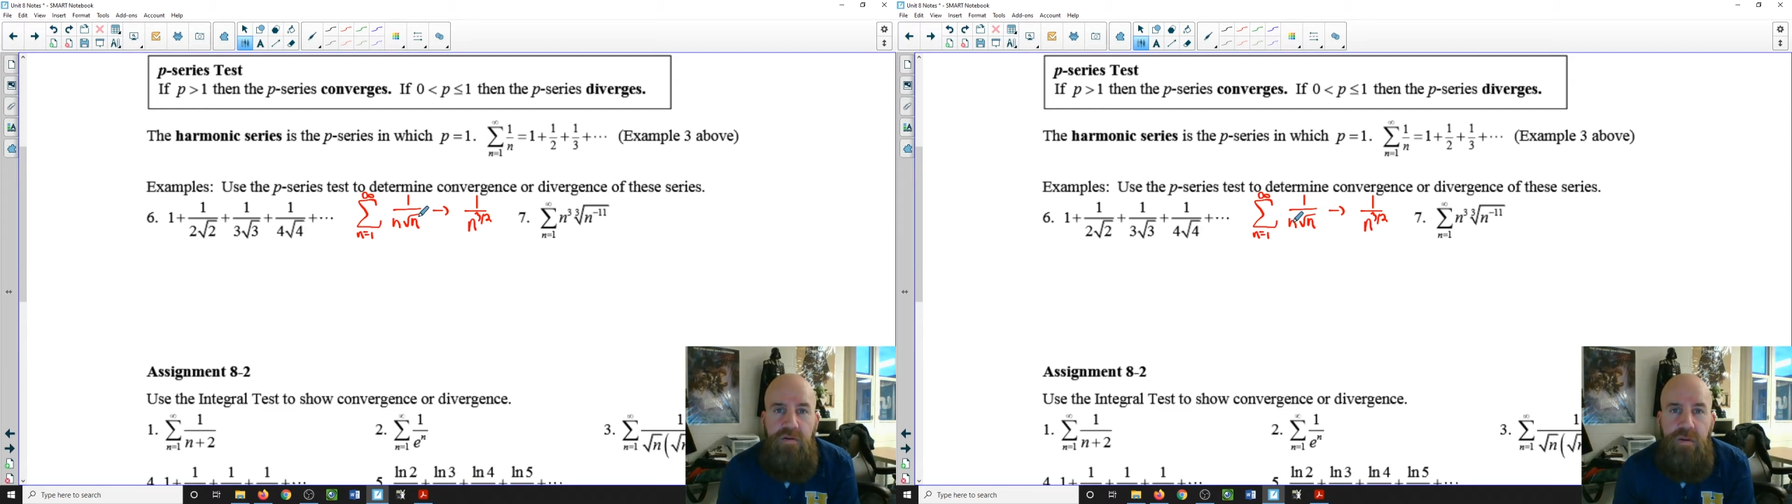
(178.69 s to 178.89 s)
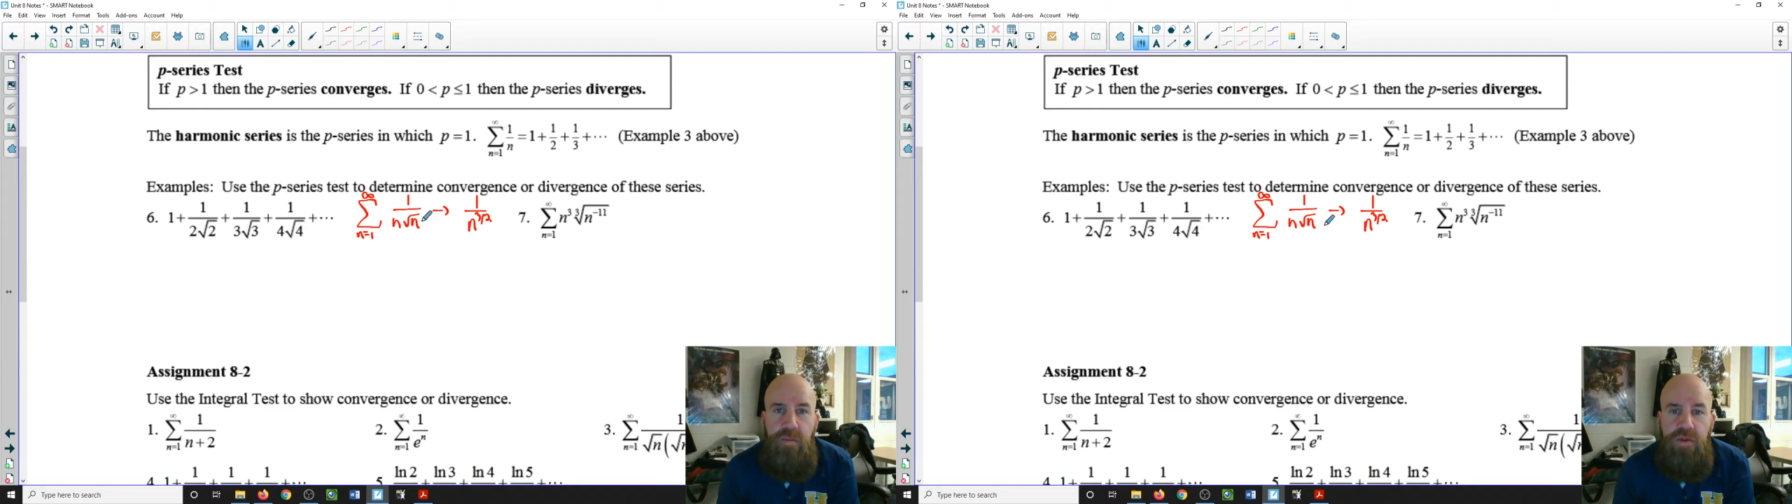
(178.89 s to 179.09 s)

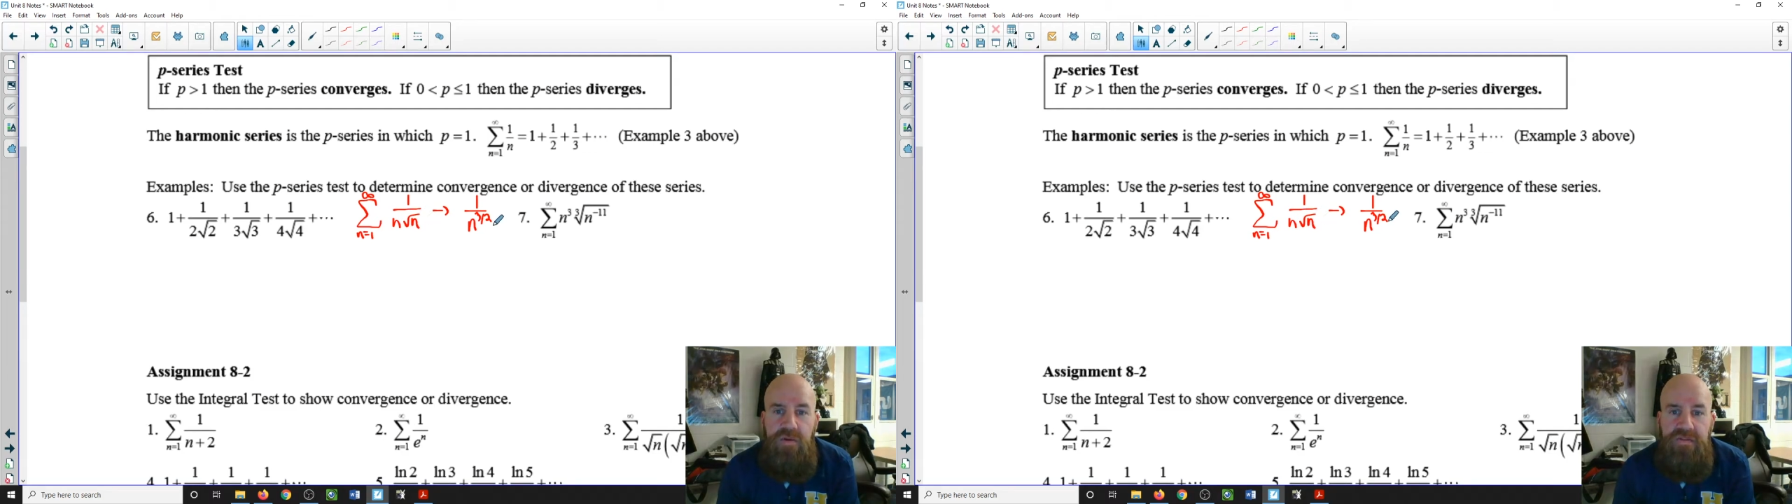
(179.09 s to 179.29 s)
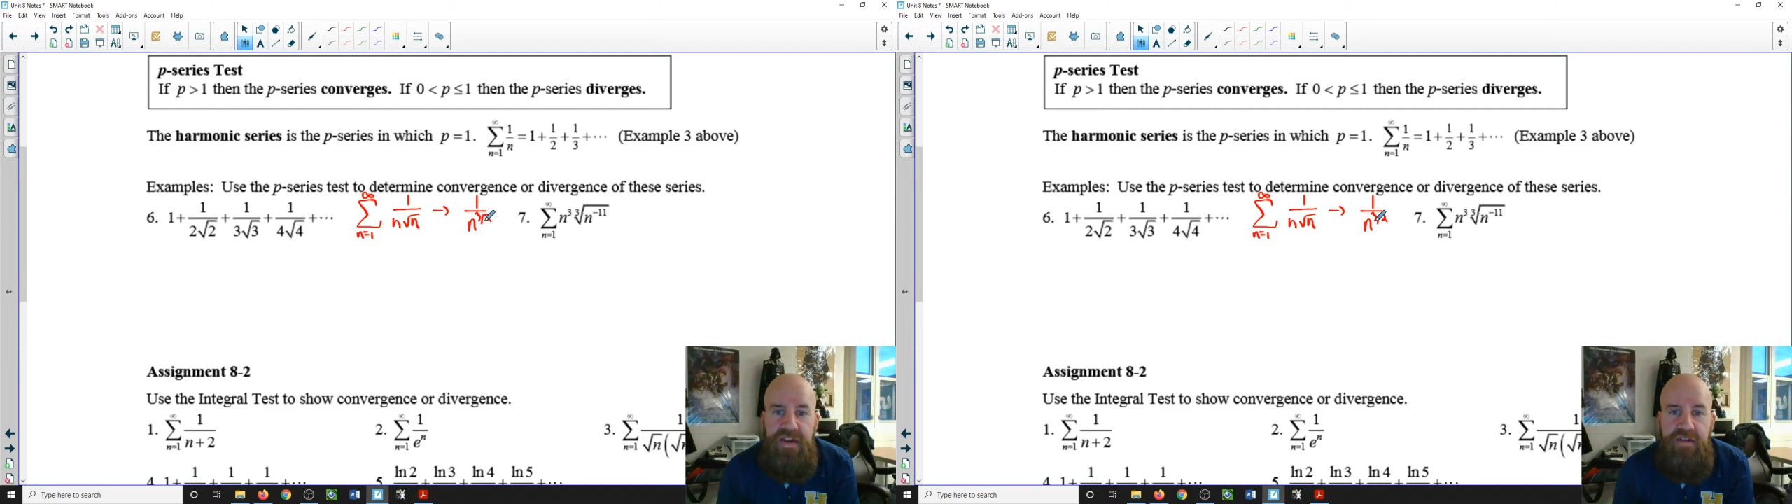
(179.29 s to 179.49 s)
We put
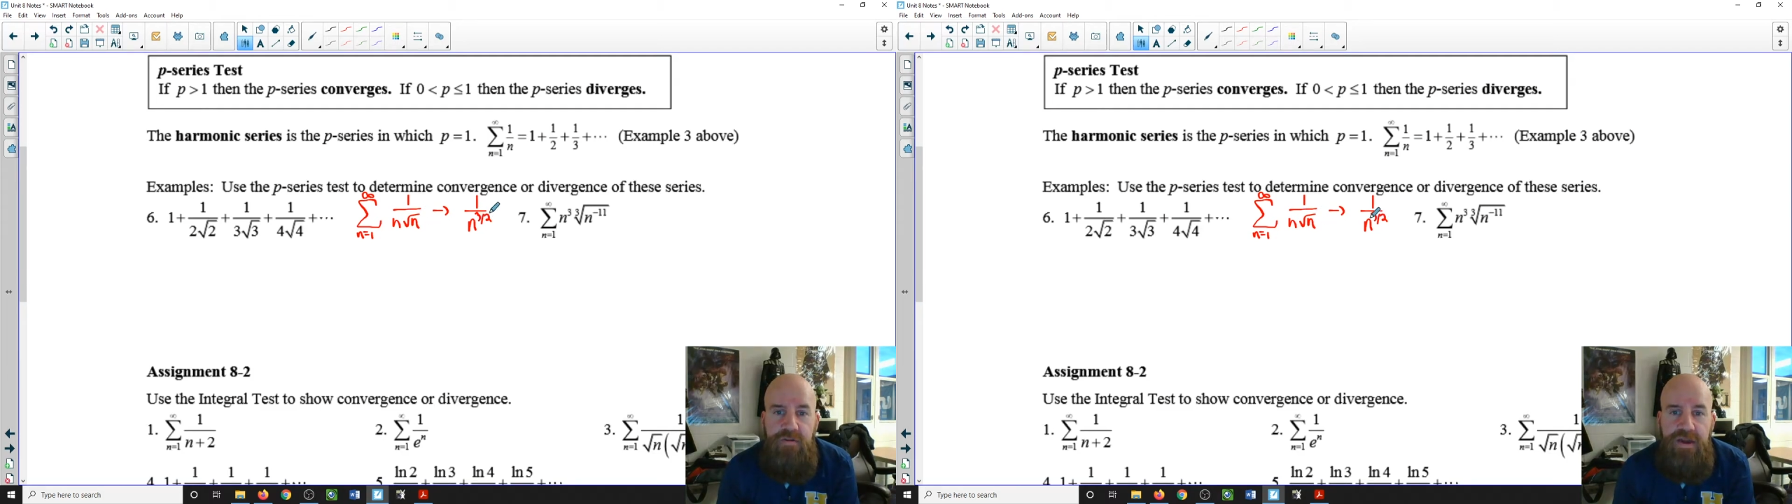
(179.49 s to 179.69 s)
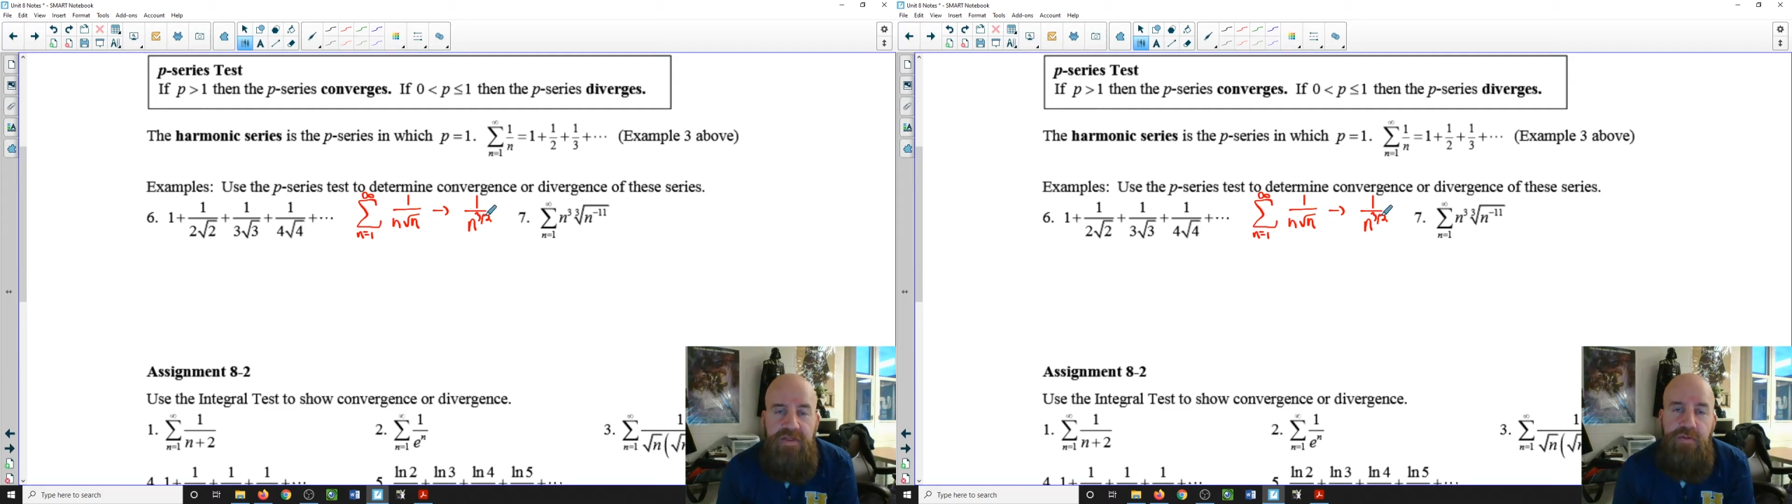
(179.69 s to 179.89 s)
those together,
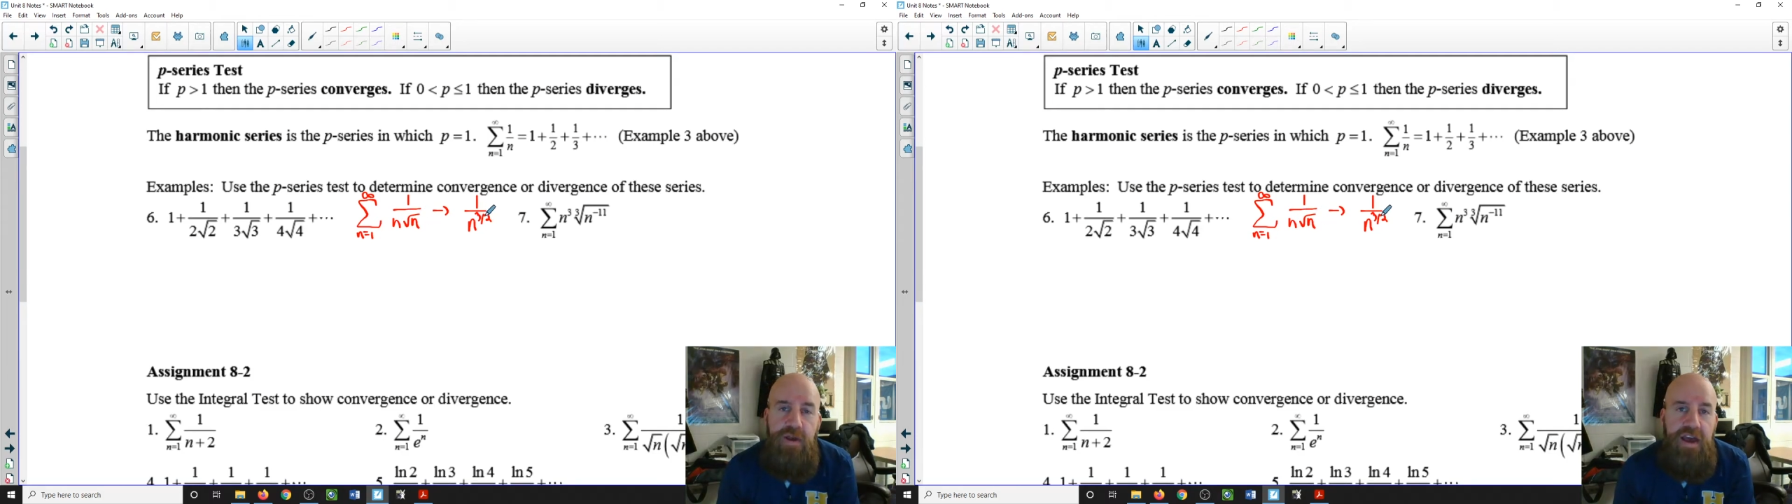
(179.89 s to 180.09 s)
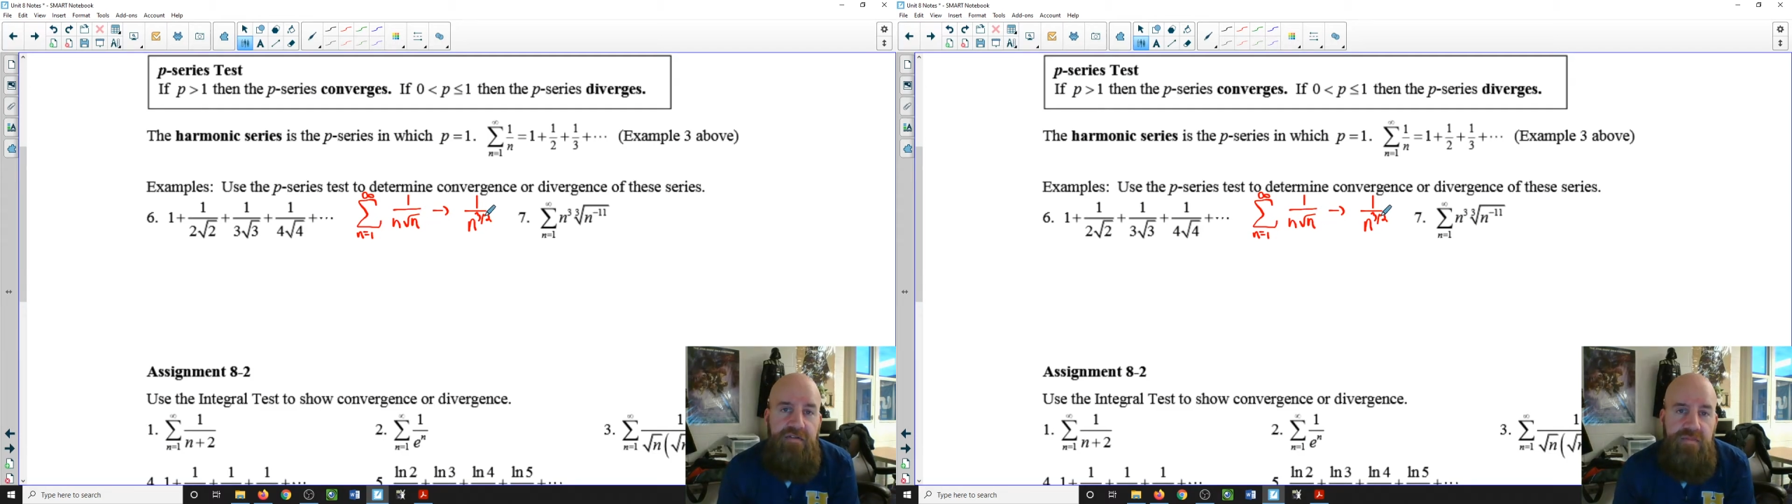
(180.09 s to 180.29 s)
we get
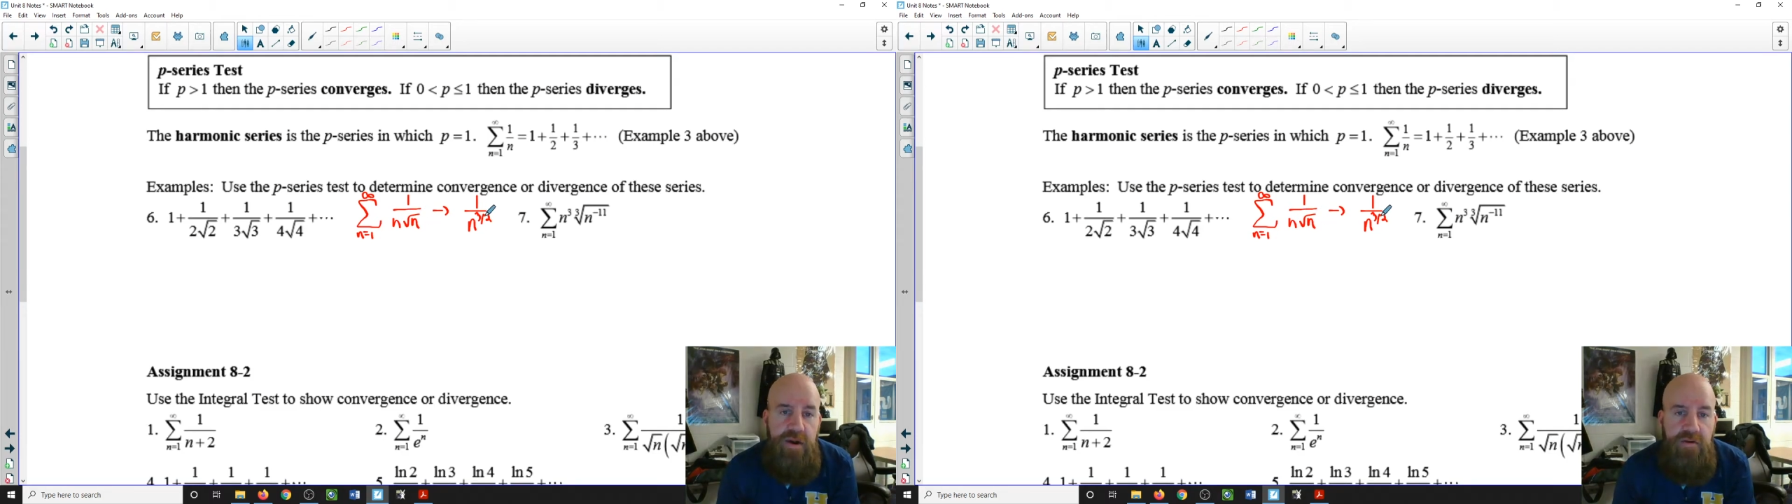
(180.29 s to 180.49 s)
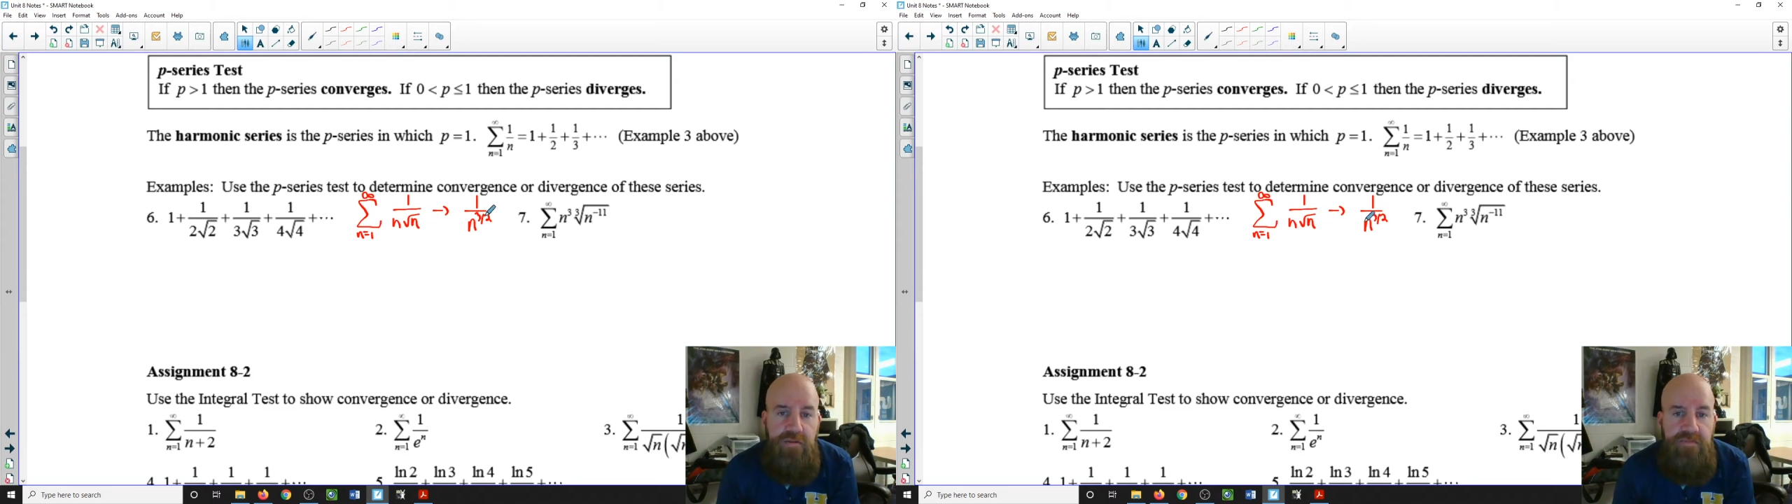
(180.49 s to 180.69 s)
3 halves
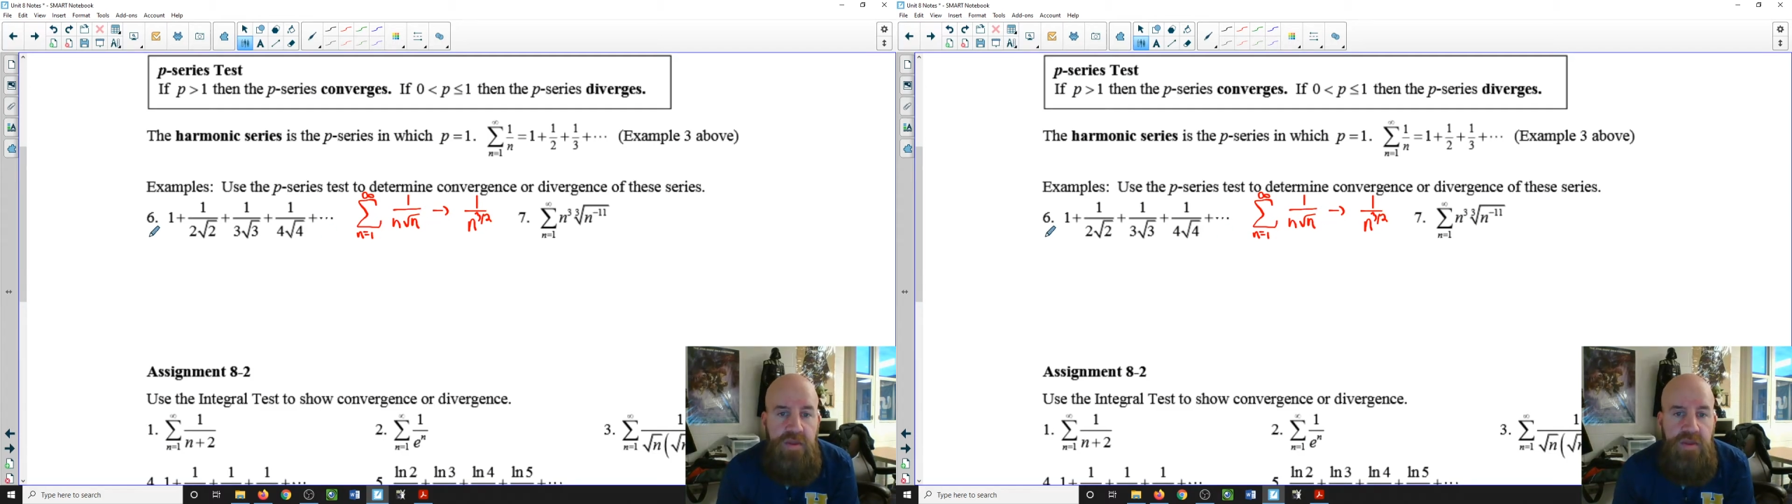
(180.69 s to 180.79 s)
power.